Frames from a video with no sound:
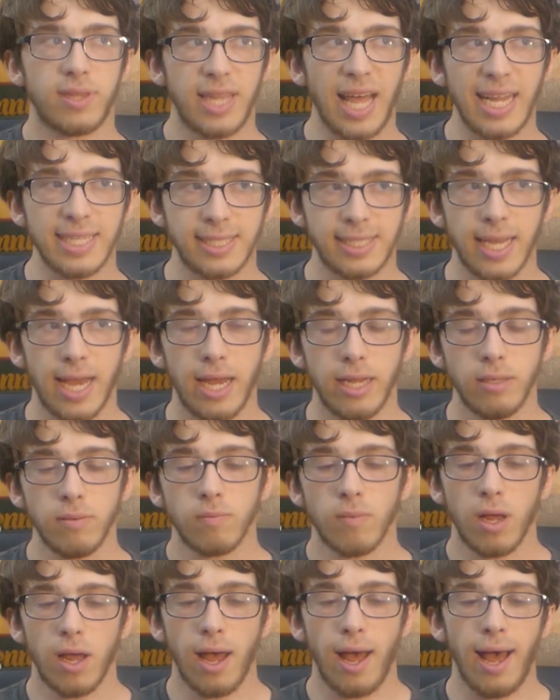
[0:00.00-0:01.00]
that
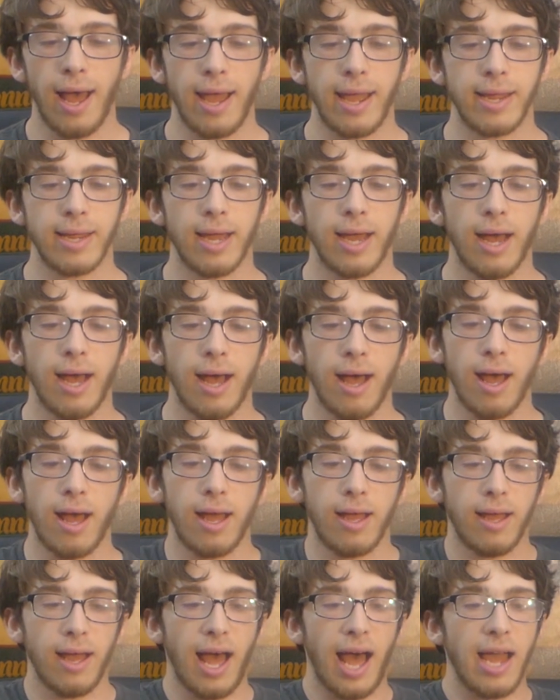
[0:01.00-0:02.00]
said,
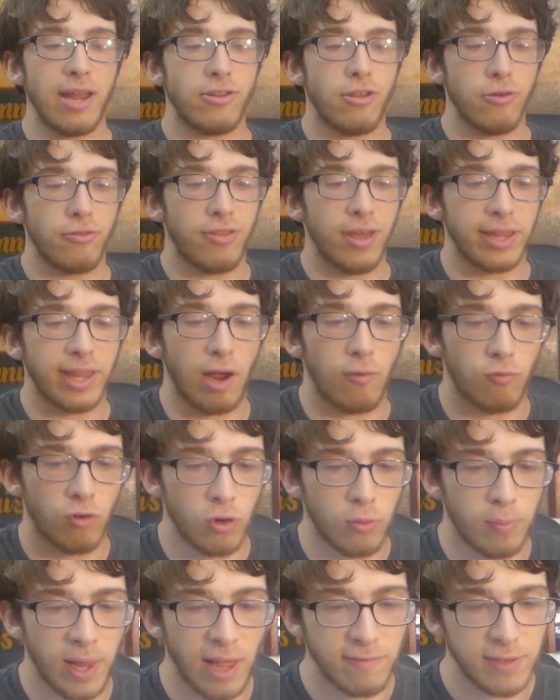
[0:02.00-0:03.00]
I do think that
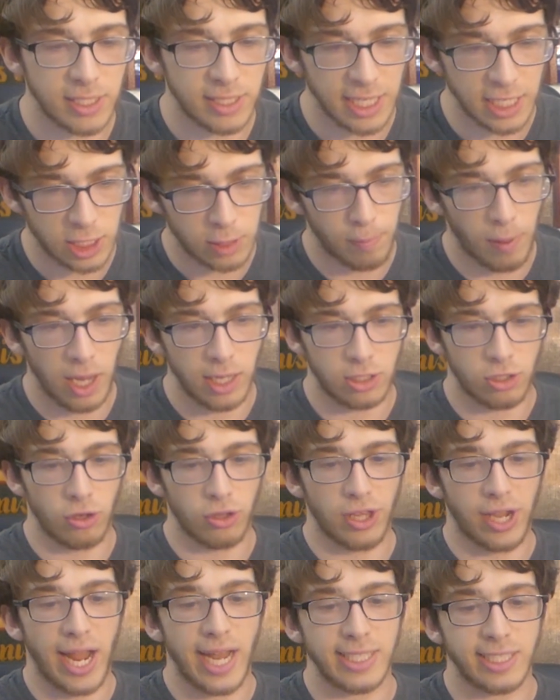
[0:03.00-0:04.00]
Rublev and Tsitsipas
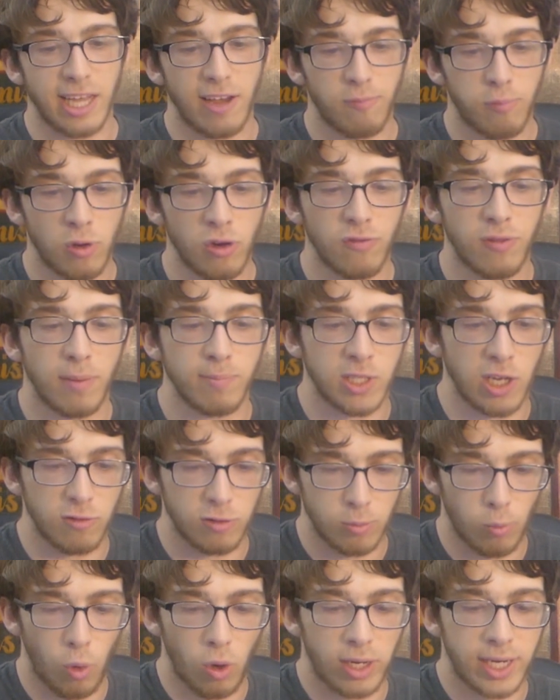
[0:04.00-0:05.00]
are the guys that have proved
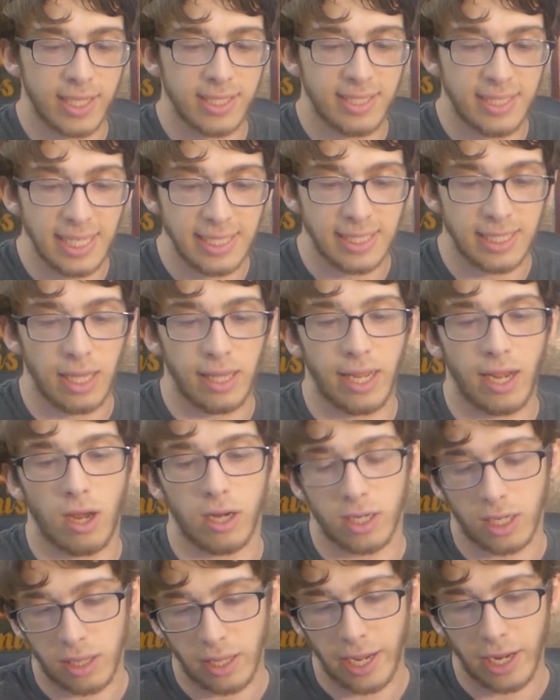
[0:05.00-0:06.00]
themselves more consistently
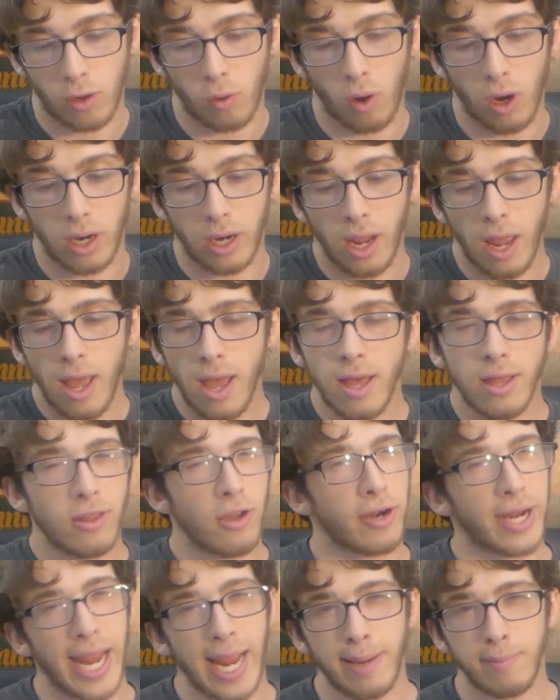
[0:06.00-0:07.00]
on a clay court.
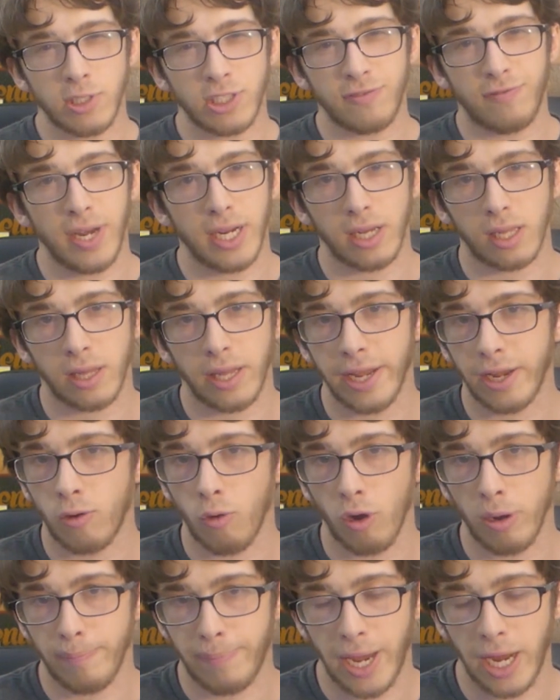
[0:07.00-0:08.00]
Their games fit a clay
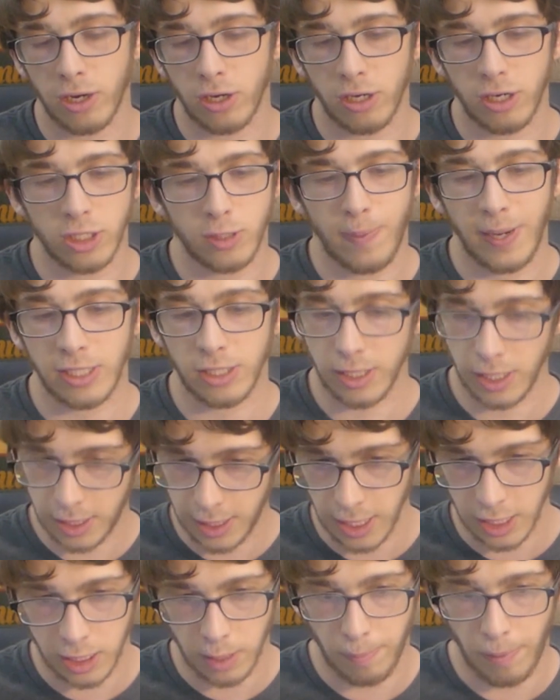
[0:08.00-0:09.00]
court better, especially
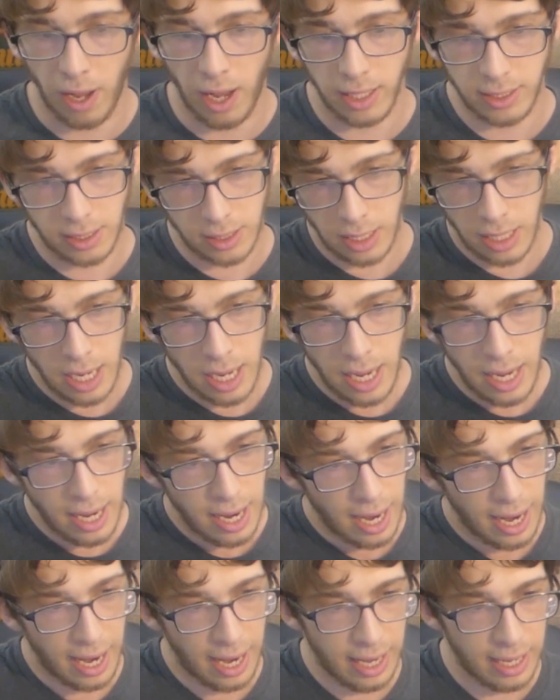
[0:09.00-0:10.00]
Tsitsipas.
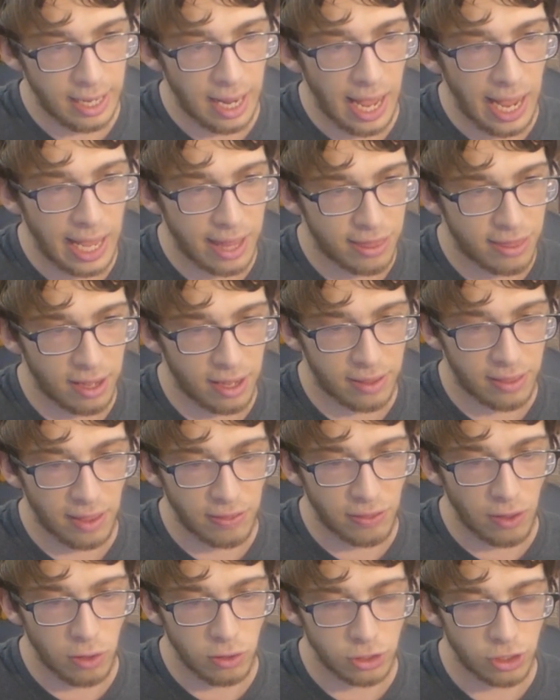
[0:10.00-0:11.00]
And I think
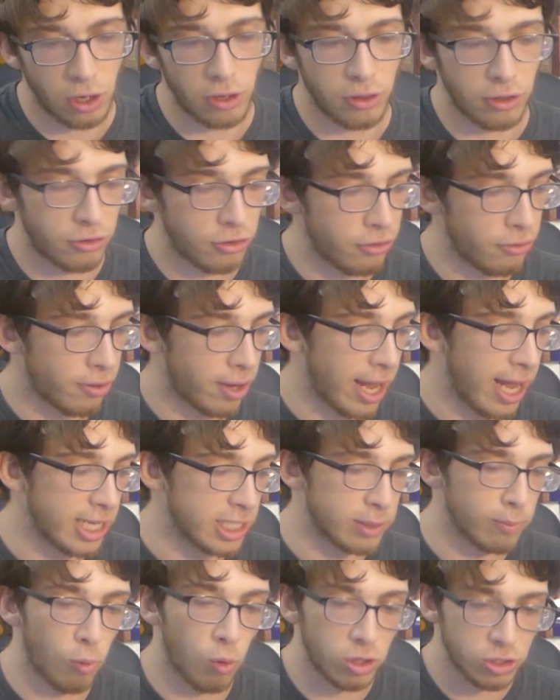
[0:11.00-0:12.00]
that those are the 2
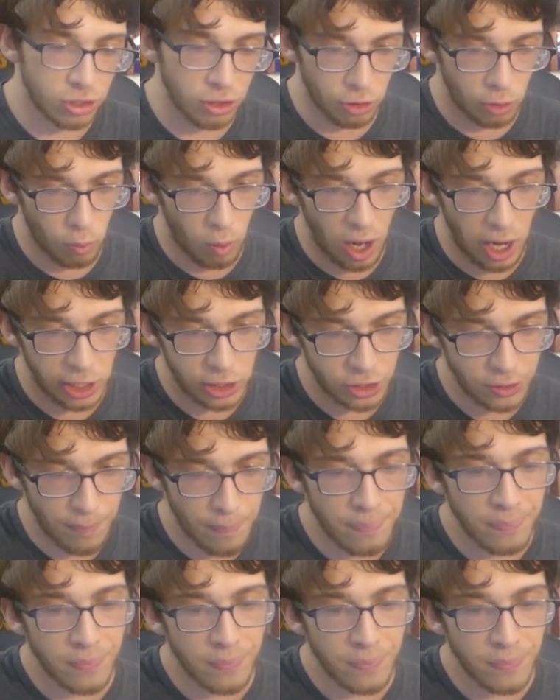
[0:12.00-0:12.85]
guys more so to watch.